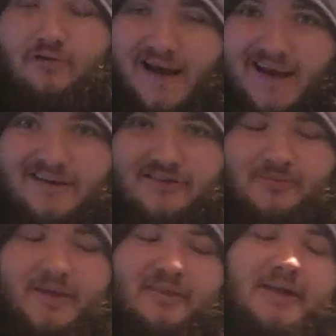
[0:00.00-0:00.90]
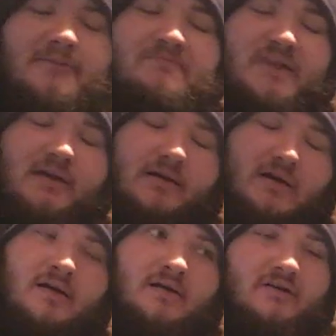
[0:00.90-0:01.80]
Reigns be the
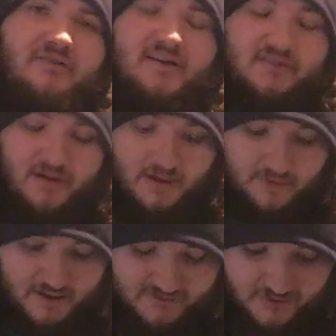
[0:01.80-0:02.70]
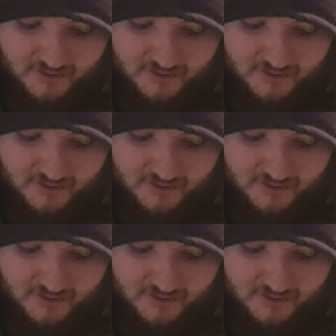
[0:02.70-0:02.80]
face of the company,